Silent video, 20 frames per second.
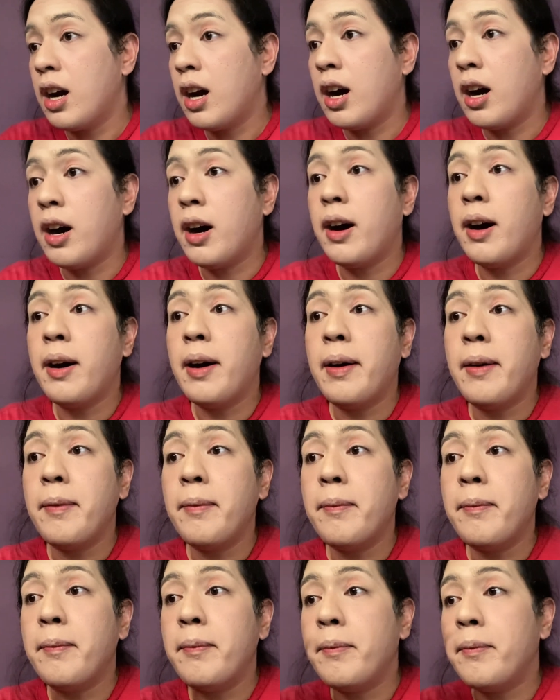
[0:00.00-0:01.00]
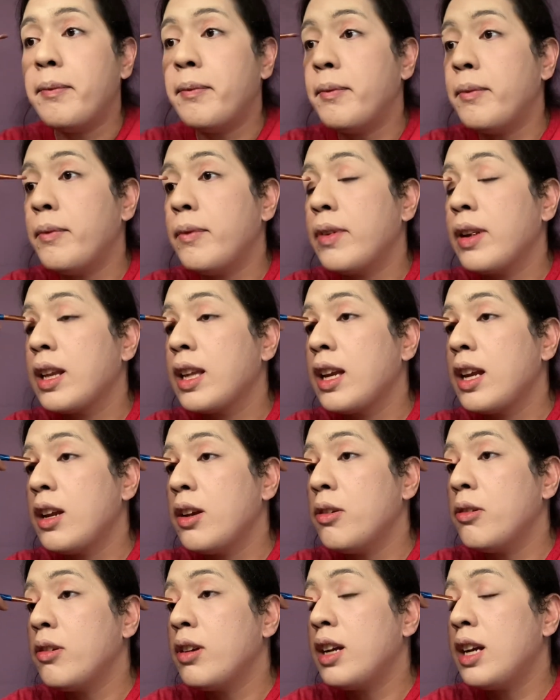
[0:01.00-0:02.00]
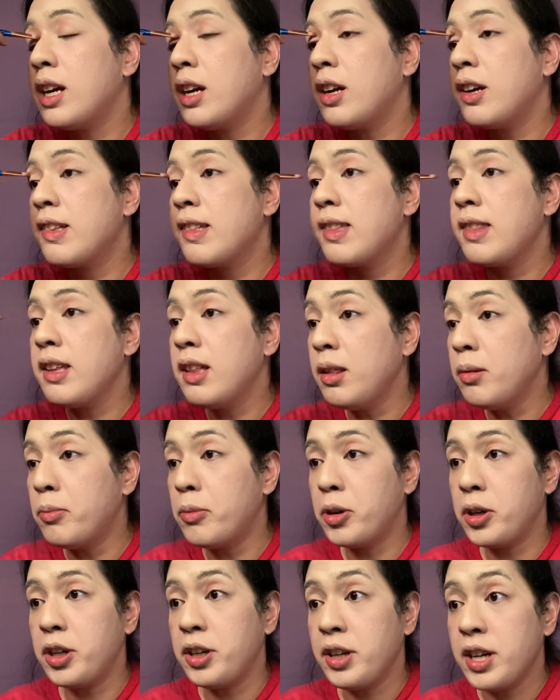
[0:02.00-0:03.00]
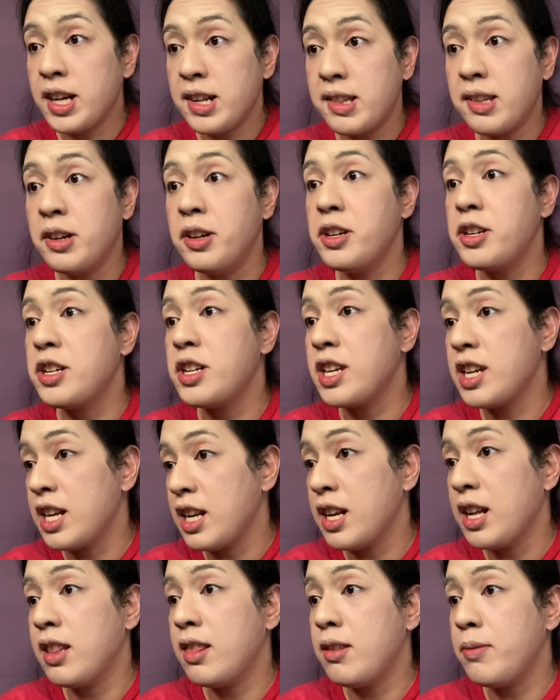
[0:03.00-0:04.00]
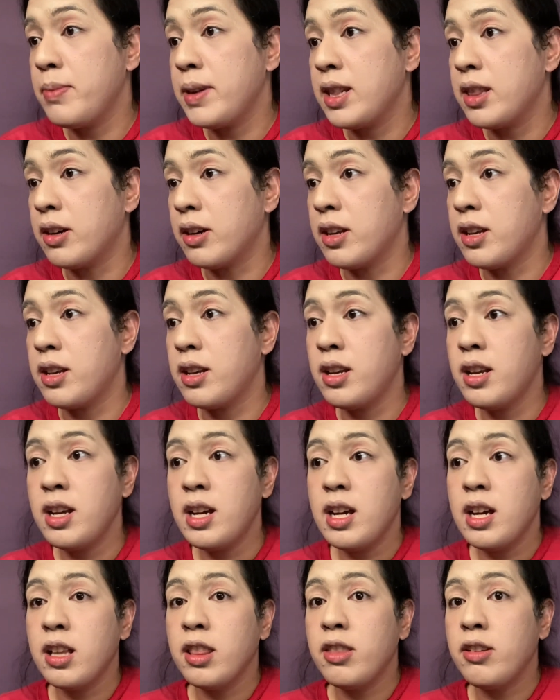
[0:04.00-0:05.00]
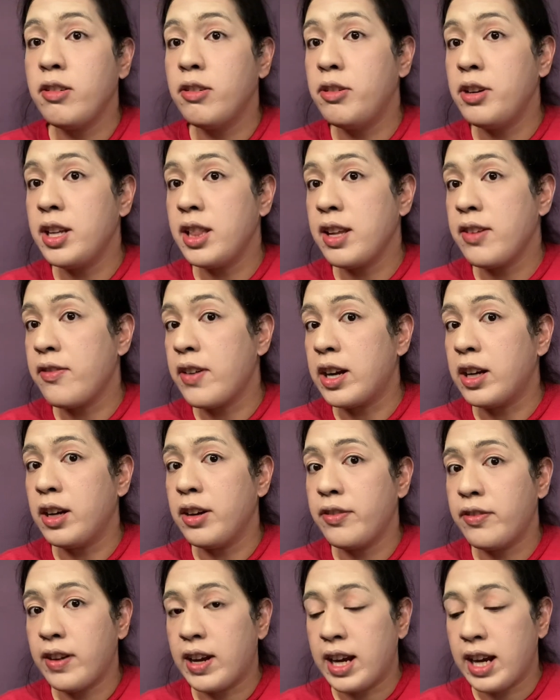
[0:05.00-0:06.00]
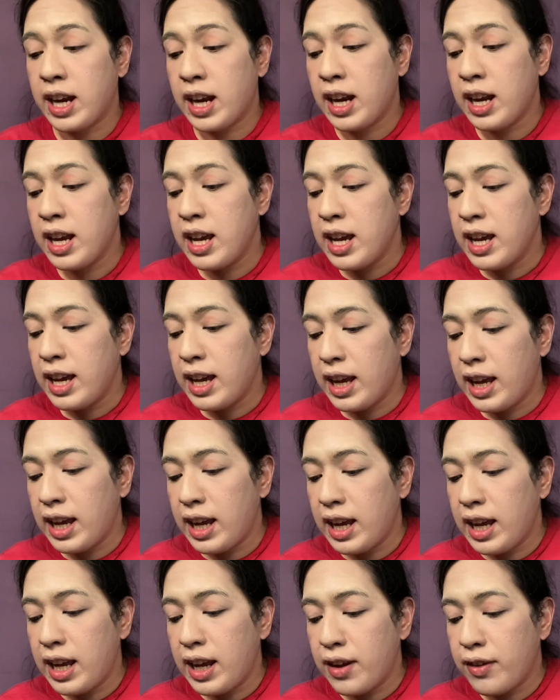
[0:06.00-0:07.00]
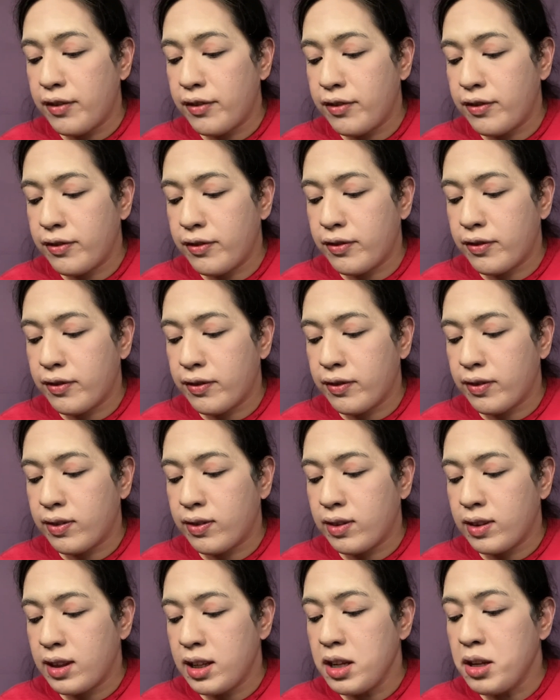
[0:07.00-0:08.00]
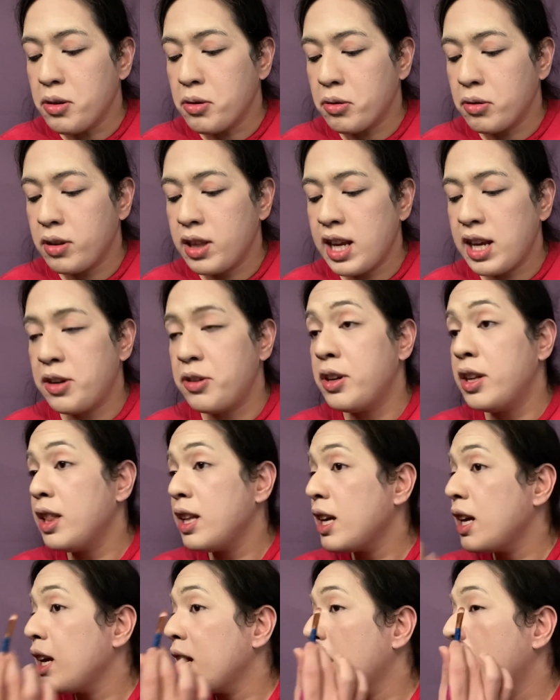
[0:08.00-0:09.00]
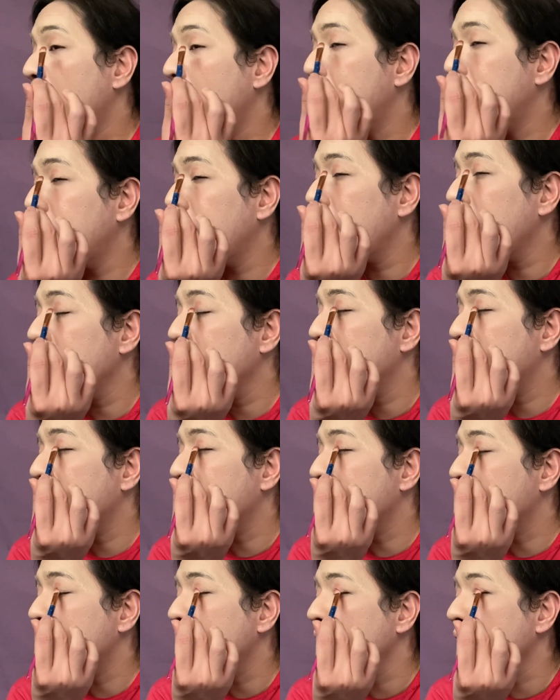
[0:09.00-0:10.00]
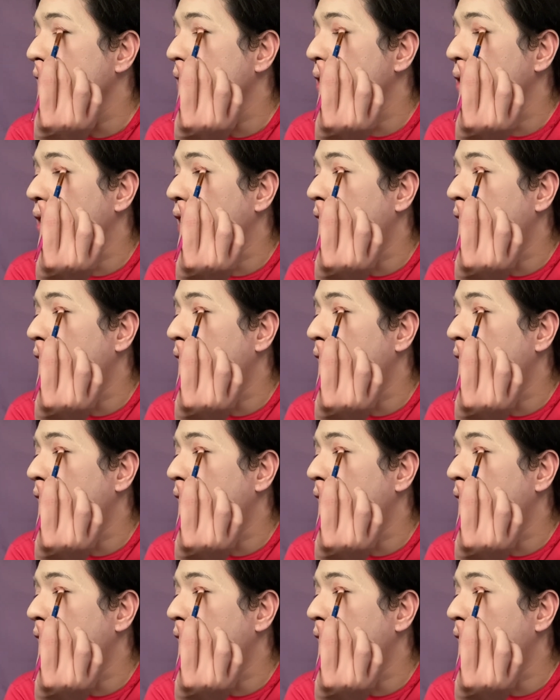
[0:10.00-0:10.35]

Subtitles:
You know, there's still more research needed to be done to really verify if, you know, they really applied this in their